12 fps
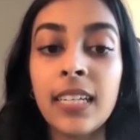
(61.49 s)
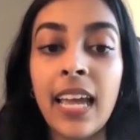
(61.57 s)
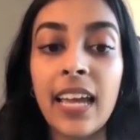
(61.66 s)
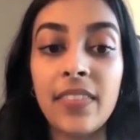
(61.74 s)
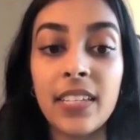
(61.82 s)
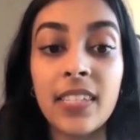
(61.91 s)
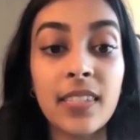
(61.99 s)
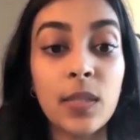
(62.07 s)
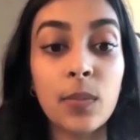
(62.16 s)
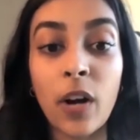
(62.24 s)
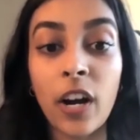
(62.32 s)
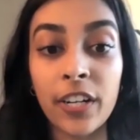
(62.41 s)
And this is as
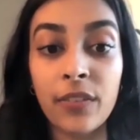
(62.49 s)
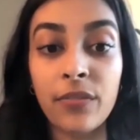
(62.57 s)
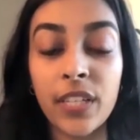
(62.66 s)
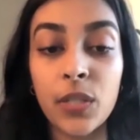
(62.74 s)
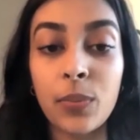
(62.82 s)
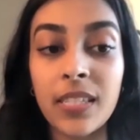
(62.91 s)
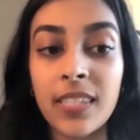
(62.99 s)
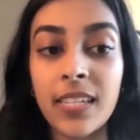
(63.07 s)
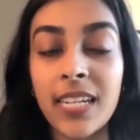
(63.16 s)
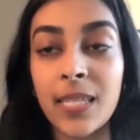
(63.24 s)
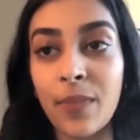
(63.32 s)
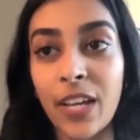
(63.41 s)
part of the Twin
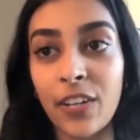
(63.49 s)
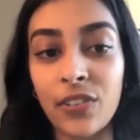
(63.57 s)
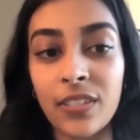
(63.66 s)
Cities Medical